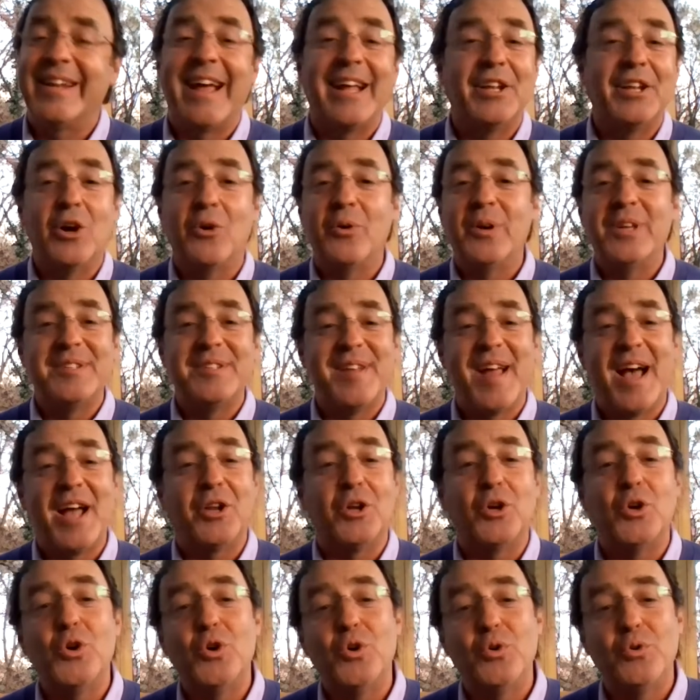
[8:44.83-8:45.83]
I know he's not
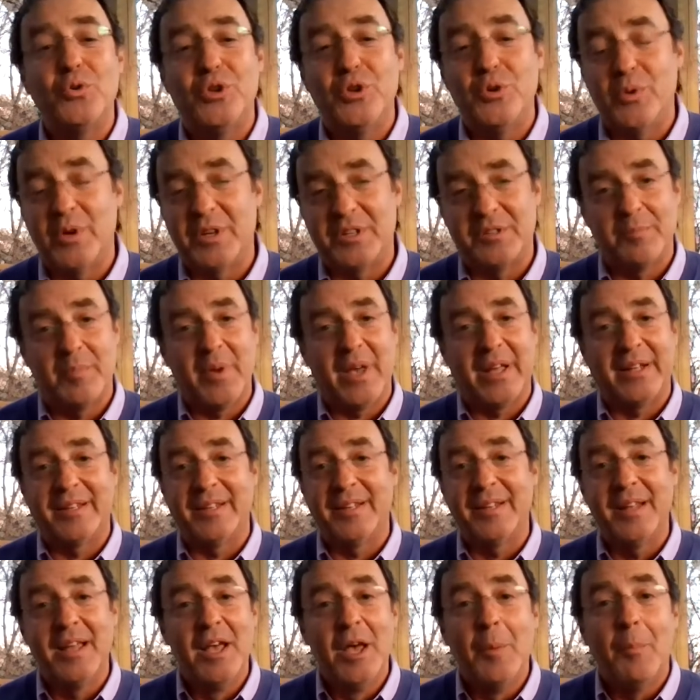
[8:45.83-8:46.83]
who you
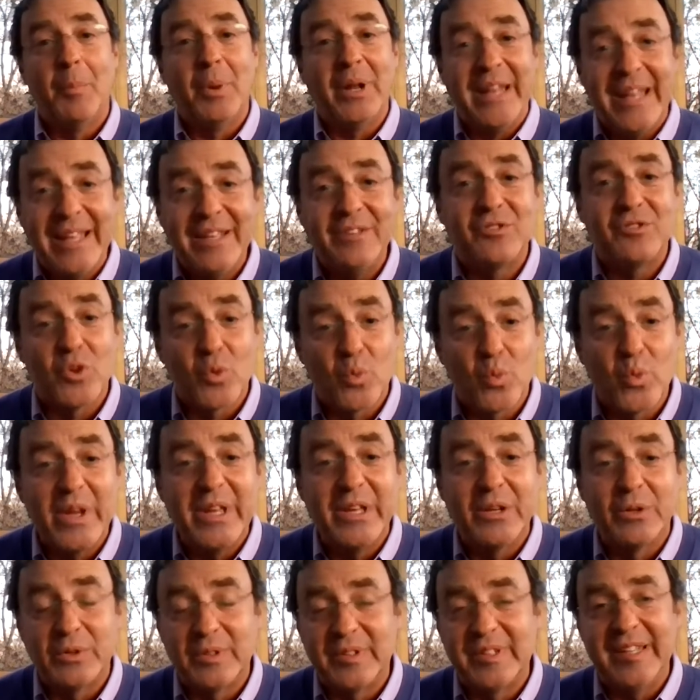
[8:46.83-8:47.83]
expected, but he's the
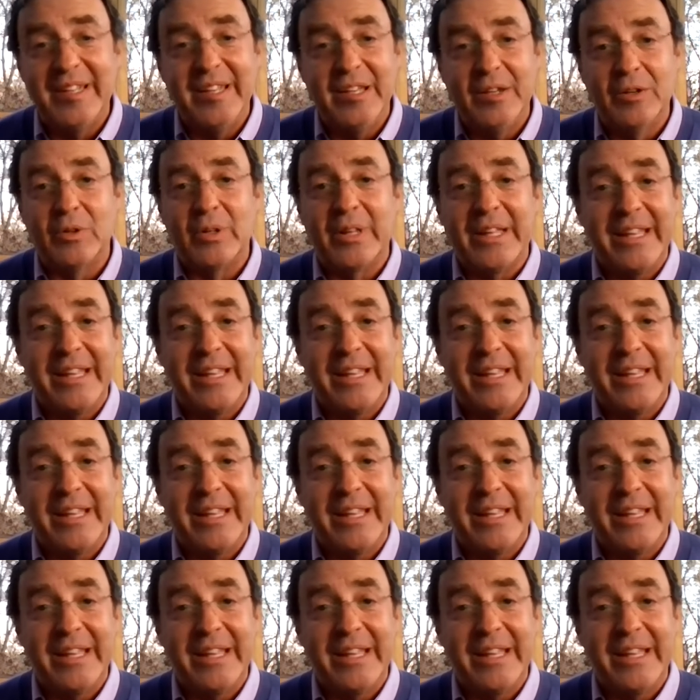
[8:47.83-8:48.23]
real deal.